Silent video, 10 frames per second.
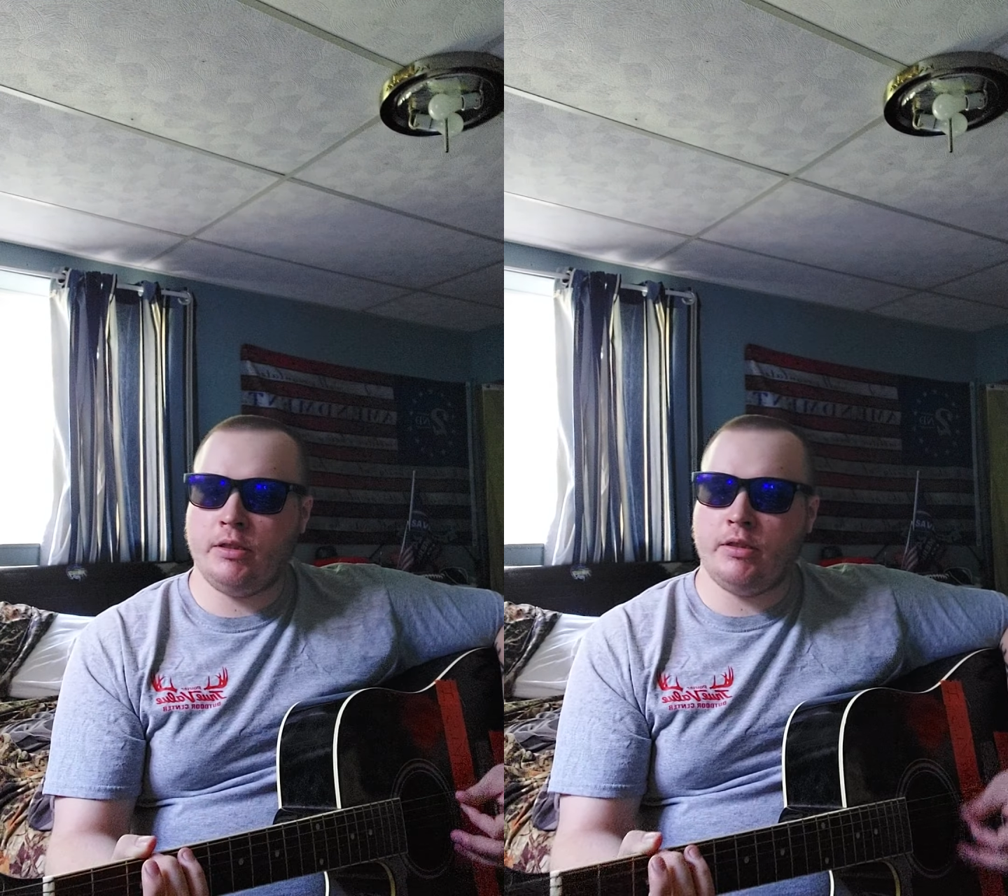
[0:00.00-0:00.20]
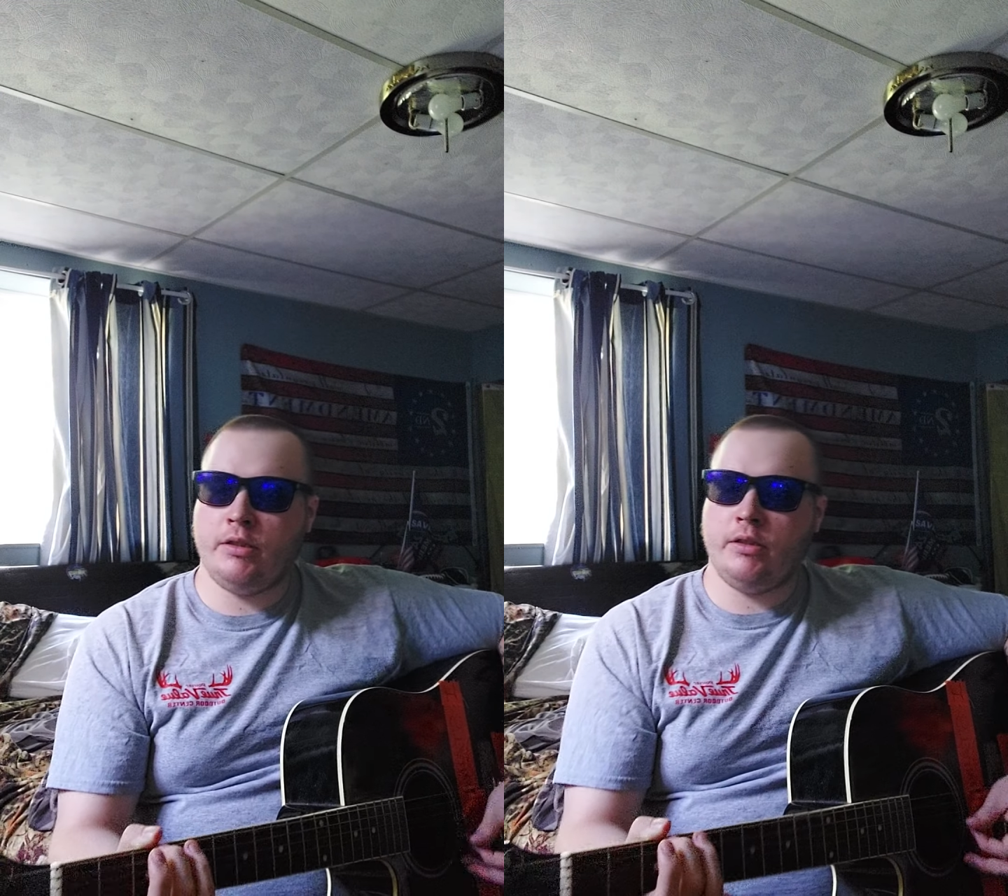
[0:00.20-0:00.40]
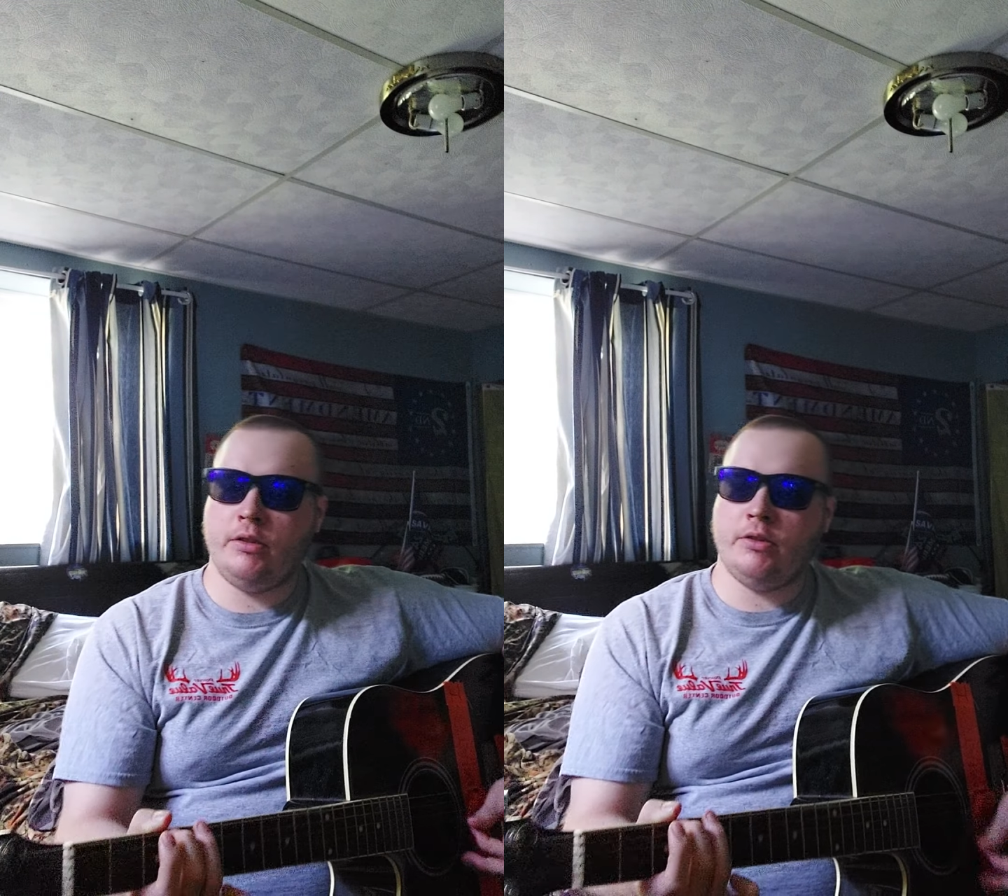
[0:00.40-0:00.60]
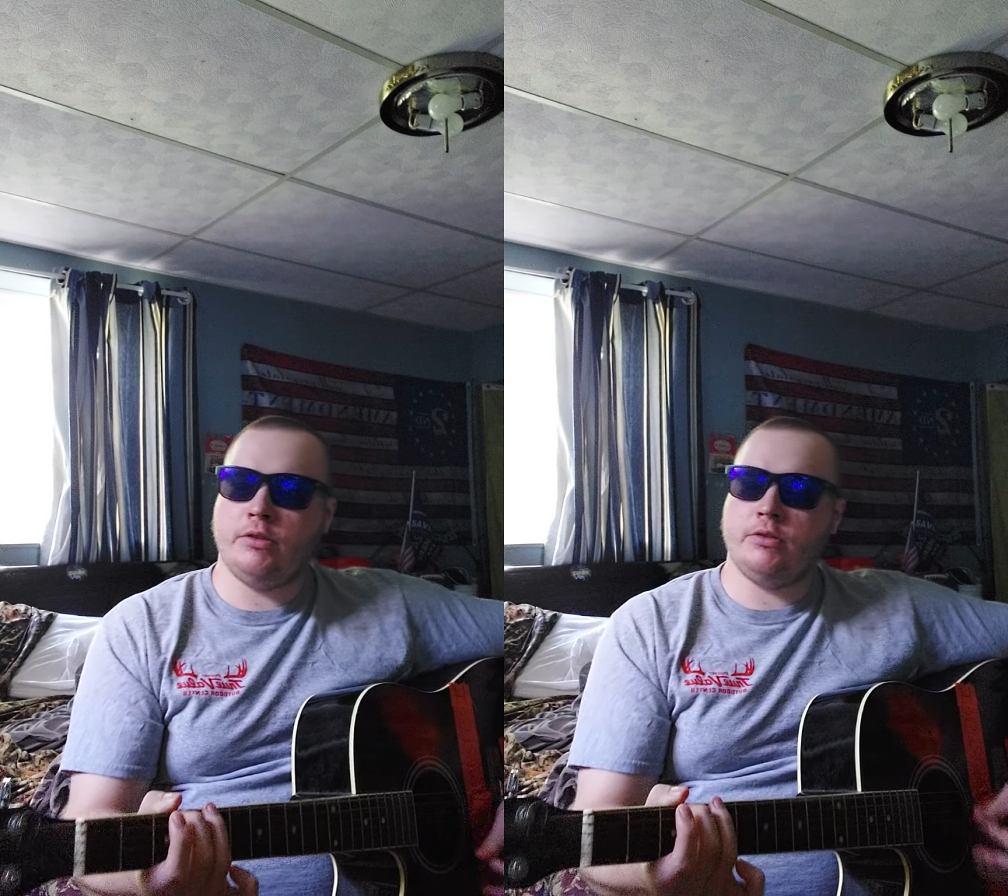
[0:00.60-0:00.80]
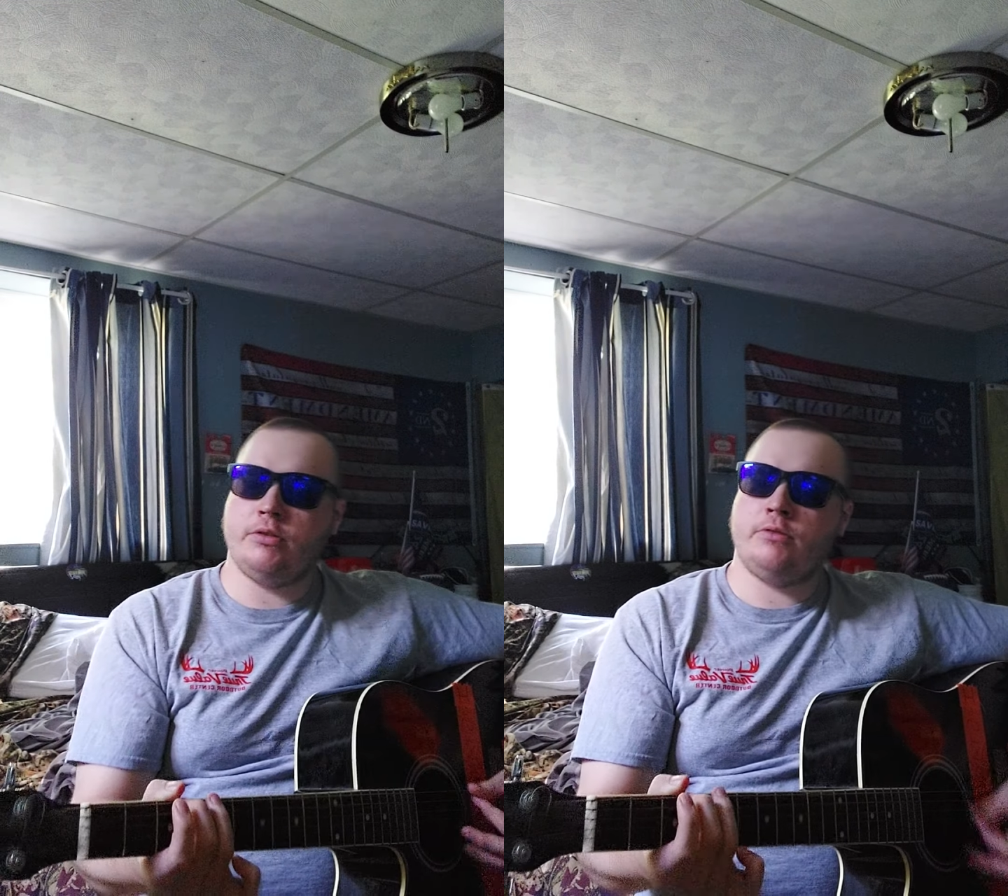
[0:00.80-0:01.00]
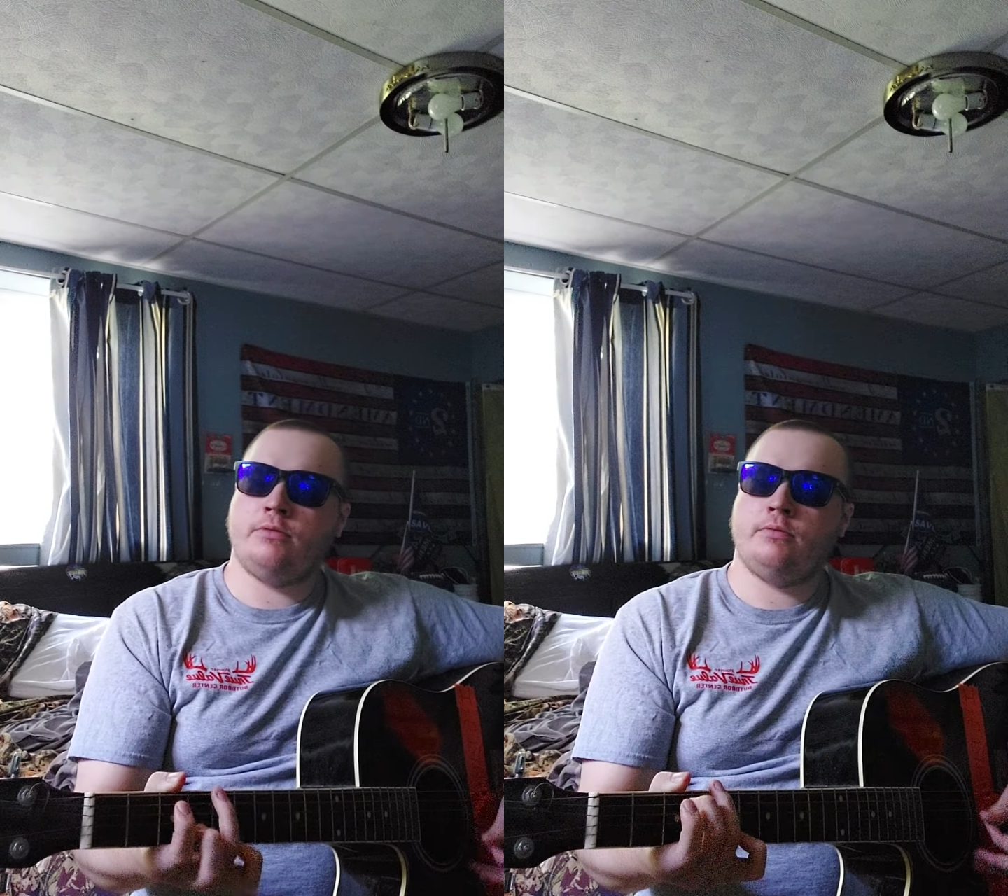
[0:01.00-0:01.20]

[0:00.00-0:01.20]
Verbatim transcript: anger